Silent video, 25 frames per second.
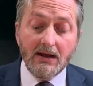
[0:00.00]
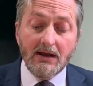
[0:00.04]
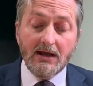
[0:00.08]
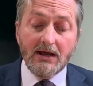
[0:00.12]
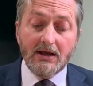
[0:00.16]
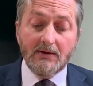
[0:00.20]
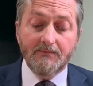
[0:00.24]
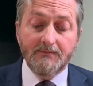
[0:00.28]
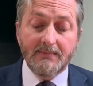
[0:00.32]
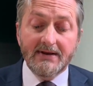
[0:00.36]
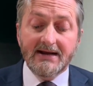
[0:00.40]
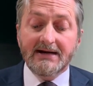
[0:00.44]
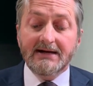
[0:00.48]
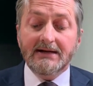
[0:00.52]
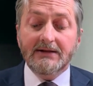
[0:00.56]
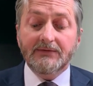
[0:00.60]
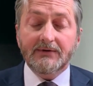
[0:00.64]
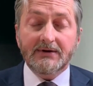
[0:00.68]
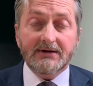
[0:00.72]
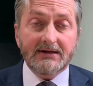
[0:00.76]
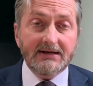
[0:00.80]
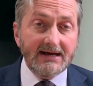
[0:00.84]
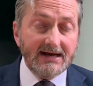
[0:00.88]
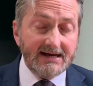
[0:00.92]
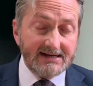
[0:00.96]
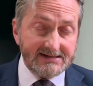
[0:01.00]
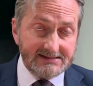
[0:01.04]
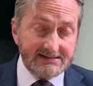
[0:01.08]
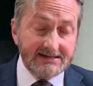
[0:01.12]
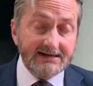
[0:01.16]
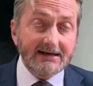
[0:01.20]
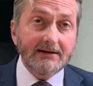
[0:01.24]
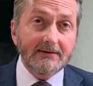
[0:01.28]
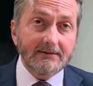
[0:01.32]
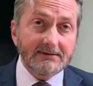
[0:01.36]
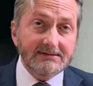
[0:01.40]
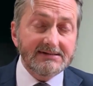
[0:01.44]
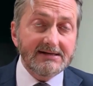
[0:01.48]
meaning that the
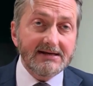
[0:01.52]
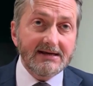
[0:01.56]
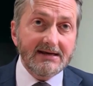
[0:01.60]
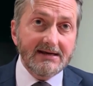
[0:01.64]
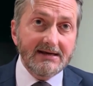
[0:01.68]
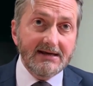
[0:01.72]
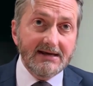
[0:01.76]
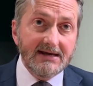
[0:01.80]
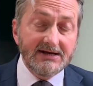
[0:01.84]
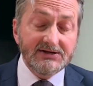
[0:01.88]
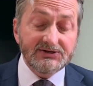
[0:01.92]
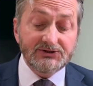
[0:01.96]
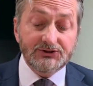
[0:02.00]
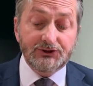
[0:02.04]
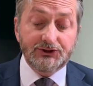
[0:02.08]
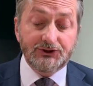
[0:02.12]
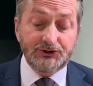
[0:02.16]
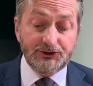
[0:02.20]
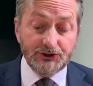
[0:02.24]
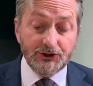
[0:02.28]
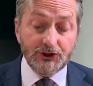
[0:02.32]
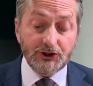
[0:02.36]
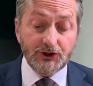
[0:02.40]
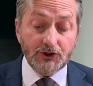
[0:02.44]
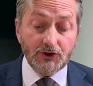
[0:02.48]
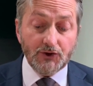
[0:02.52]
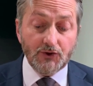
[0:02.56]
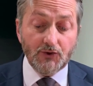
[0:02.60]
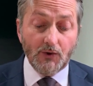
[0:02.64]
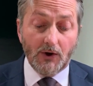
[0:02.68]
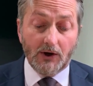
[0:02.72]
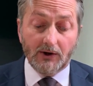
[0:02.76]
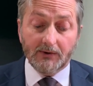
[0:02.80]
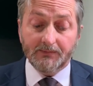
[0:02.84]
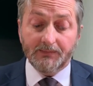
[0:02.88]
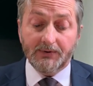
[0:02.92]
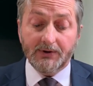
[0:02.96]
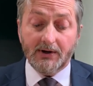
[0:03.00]
SDLT is due
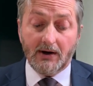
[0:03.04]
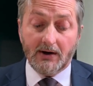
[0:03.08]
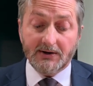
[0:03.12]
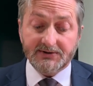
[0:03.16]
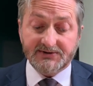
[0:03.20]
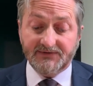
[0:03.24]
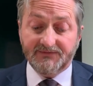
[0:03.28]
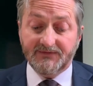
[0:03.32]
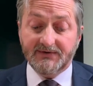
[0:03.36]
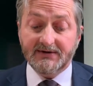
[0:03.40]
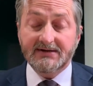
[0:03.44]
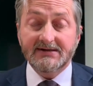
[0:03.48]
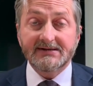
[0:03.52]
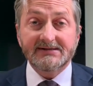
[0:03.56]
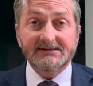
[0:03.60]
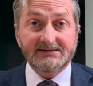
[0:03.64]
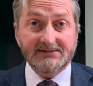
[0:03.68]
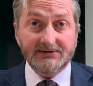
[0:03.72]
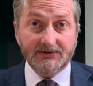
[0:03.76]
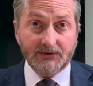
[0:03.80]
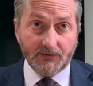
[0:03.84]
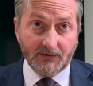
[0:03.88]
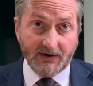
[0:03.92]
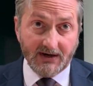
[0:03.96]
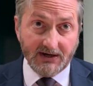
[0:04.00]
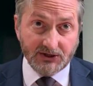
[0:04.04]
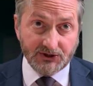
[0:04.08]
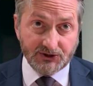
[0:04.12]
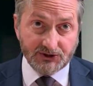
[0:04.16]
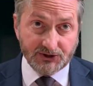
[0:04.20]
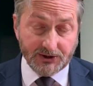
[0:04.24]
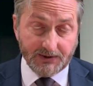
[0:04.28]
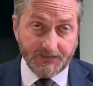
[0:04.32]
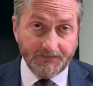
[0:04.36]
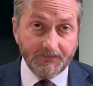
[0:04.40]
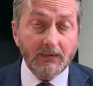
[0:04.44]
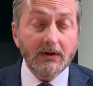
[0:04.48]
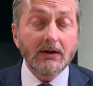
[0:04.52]
on part of the
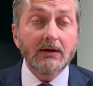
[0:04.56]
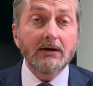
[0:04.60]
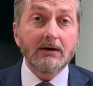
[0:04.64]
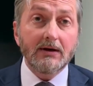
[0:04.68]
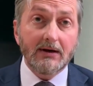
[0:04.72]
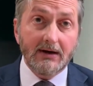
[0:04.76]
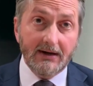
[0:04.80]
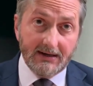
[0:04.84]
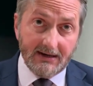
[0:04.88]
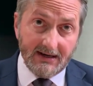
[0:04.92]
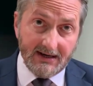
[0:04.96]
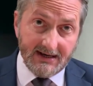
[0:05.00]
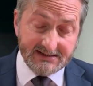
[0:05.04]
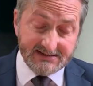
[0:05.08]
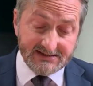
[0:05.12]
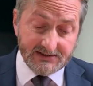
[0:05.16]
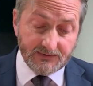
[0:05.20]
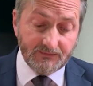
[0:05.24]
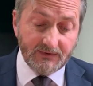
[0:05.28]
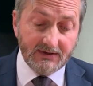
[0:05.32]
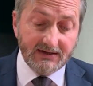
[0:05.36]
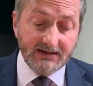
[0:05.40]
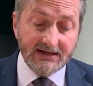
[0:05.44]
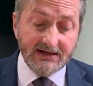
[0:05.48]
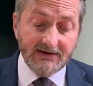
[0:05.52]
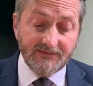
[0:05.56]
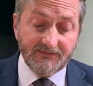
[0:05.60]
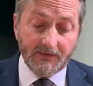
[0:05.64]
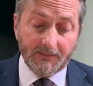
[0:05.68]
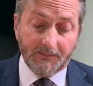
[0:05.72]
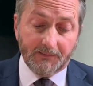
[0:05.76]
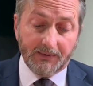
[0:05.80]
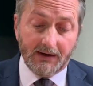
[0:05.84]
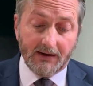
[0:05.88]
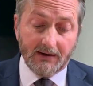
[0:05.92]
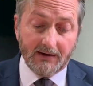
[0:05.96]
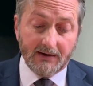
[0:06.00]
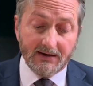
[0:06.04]
consideration unless a relief
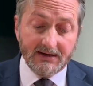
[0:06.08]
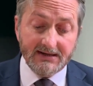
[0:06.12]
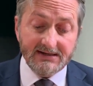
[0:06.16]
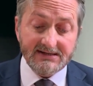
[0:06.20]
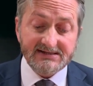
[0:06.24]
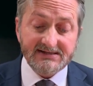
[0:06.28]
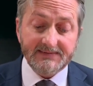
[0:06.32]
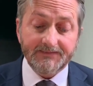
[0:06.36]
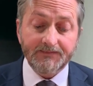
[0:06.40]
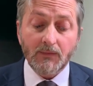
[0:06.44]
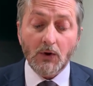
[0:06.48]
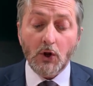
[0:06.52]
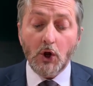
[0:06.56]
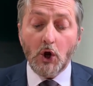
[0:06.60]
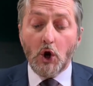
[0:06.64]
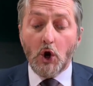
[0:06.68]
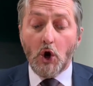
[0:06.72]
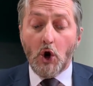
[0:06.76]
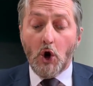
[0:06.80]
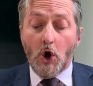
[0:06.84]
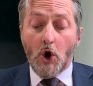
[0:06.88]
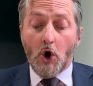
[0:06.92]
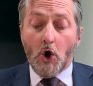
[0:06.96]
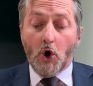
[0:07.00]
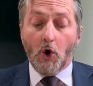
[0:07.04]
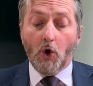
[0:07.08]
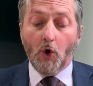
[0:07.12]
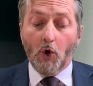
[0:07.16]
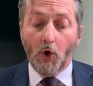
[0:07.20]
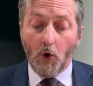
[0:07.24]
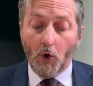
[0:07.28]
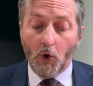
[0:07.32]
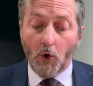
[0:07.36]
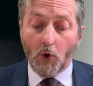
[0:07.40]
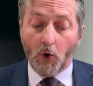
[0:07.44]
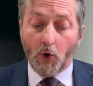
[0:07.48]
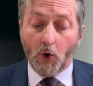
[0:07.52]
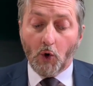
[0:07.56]
applies,
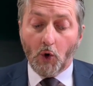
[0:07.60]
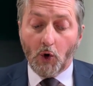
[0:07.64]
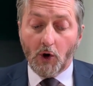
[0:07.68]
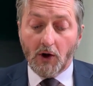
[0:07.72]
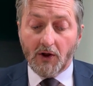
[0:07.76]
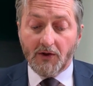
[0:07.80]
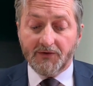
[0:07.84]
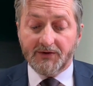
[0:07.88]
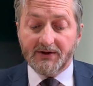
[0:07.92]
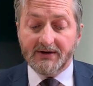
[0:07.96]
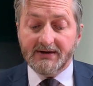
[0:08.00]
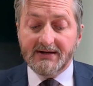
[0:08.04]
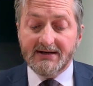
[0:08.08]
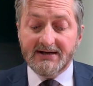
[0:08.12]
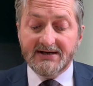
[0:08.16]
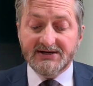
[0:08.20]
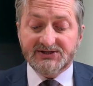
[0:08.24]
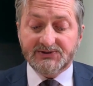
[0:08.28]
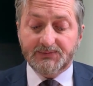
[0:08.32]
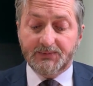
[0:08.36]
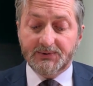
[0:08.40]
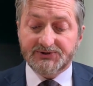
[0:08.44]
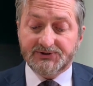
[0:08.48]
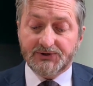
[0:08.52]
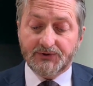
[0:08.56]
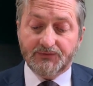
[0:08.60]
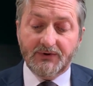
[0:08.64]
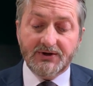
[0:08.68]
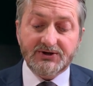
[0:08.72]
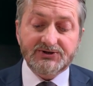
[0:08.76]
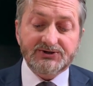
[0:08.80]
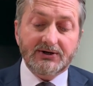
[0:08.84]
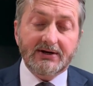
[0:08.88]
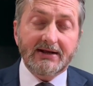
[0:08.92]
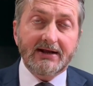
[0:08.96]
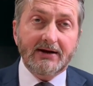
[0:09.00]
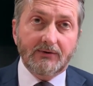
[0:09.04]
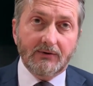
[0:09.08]
or the lease was
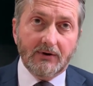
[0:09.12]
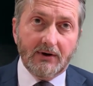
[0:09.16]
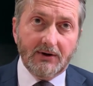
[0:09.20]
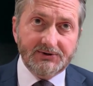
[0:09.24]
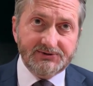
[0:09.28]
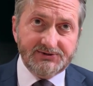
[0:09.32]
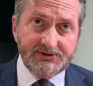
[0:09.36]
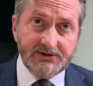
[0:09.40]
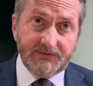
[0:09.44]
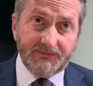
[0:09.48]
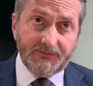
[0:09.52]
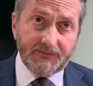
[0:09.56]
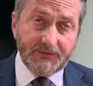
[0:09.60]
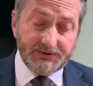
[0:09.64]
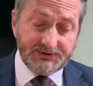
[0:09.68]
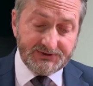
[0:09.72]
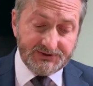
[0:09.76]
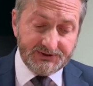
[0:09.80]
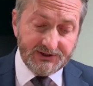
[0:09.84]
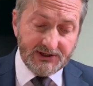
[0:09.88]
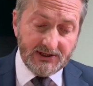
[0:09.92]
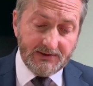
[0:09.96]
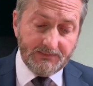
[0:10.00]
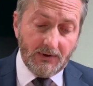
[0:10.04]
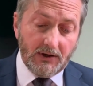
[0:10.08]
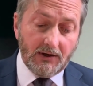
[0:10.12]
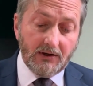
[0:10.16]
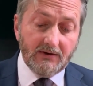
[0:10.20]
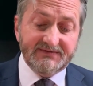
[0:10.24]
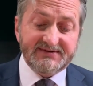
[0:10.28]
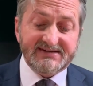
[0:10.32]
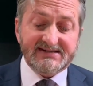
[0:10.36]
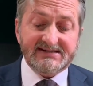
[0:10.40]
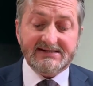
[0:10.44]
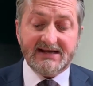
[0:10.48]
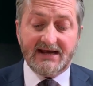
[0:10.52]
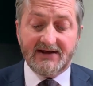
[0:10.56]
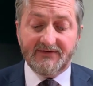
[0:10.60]
originally granted for a term of
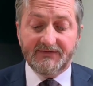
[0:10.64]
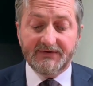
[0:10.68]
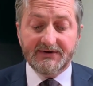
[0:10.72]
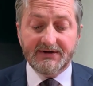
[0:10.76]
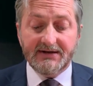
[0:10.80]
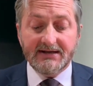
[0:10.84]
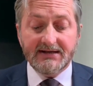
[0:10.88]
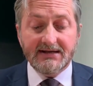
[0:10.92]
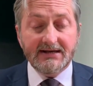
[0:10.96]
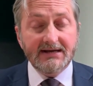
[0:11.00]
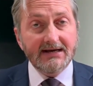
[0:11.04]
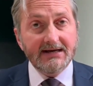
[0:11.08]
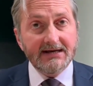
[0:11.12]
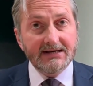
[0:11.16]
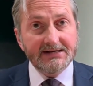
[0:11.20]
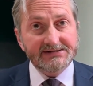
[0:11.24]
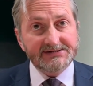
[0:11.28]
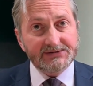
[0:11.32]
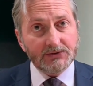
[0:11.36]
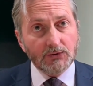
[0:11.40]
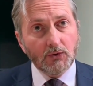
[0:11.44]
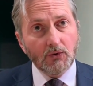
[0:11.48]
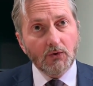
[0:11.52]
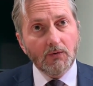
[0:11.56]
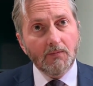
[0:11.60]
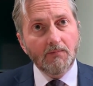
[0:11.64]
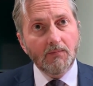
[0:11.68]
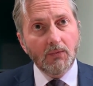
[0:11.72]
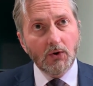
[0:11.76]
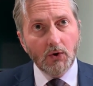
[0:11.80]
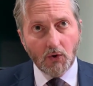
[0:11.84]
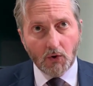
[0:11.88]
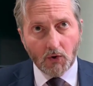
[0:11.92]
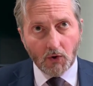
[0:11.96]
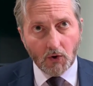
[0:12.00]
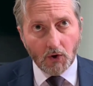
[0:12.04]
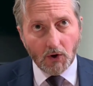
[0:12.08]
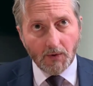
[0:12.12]
7 years or
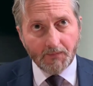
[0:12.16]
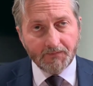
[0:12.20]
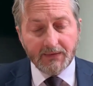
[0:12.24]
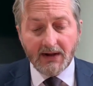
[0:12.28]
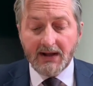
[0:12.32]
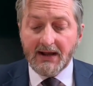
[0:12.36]
more